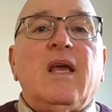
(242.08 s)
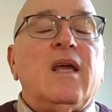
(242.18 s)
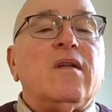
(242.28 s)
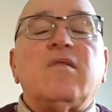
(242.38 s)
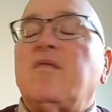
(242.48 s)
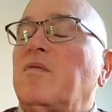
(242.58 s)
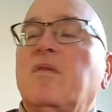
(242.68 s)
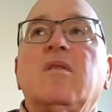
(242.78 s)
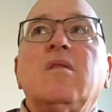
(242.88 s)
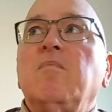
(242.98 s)
It
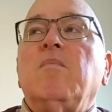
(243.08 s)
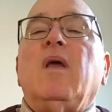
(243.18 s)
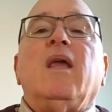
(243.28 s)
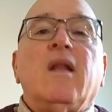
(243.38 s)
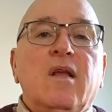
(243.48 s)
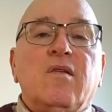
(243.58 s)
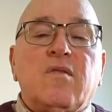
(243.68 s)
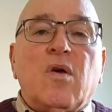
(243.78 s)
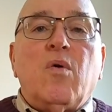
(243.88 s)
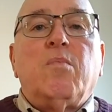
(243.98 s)

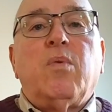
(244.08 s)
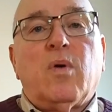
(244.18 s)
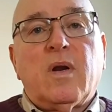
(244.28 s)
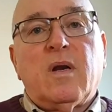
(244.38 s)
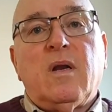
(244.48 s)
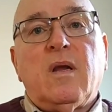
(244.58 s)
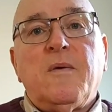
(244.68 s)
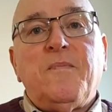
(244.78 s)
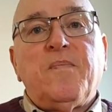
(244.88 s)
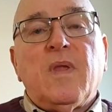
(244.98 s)
is so important.
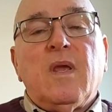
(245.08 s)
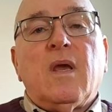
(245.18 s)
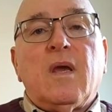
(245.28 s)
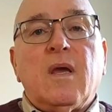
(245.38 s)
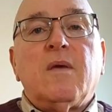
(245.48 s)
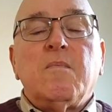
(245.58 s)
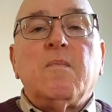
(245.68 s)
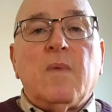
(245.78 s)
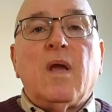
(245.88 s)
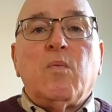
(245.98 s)

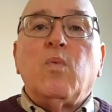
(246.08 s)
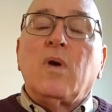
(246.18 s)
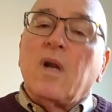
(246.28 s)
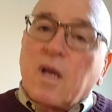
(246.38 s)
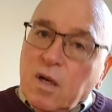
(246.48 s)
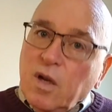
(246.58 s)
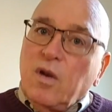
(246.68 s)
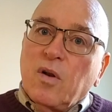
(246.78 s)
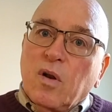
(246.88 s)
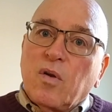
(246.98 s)
And we're going to
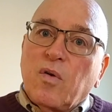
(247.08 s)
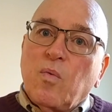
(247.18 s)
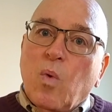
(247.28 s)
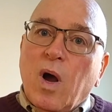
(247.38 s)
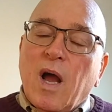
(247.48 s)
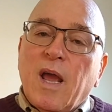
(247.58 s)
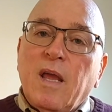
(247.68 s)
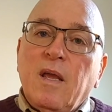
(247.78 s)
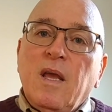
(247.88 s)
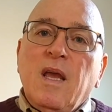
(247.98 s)
continue to learn why.
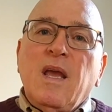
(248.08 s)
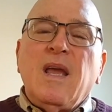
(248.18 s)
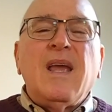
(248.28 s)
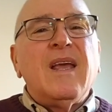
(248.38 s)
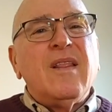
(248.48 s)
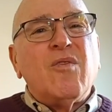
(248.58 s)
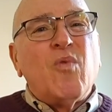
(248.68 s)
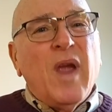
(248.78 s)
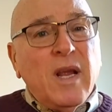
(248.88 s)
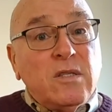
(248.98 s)
The
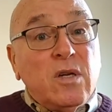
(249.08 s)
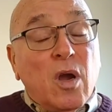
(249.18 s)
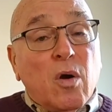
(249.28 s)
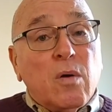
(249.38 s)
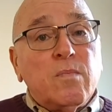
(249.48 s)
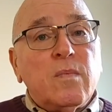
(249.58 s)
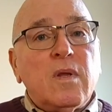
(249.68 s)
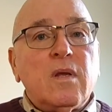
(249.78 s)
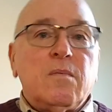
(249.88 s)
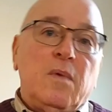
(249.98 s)
ratio
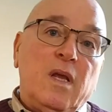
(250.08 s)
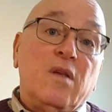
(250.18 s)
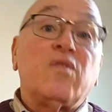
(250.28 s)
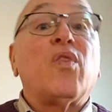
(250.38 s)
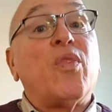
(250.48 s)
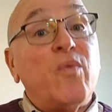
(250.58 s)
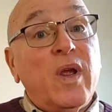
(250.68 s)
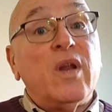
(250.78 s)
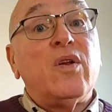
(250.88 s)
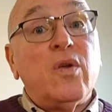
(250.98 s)
is
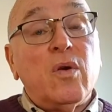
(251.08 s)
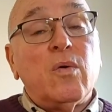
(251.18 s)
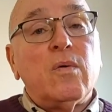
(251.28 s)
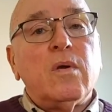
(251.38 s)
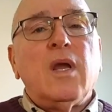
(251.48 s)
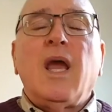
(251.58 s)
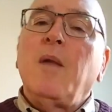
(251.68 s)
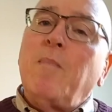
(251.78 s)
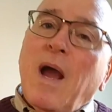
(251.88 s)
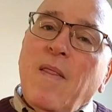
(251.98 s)
3 to 2.
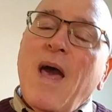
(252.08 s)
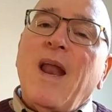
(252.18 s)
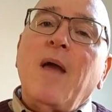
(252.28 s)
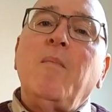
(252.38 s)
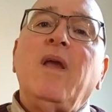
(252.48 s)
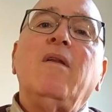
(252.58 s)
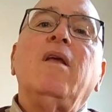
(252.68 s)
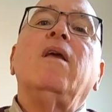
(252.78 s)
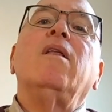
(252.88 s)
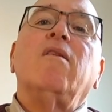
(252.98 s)
And by that I
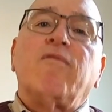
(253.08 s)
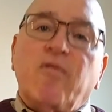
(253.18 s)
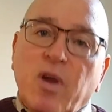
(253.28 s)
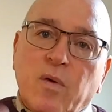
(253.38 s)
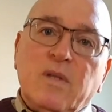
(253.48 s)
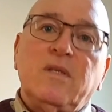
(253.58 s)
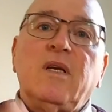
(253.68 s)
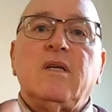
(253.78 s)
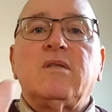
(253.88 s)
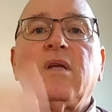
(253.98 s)
mean in the
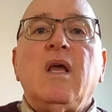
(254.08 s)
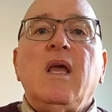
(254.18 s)
frequencies.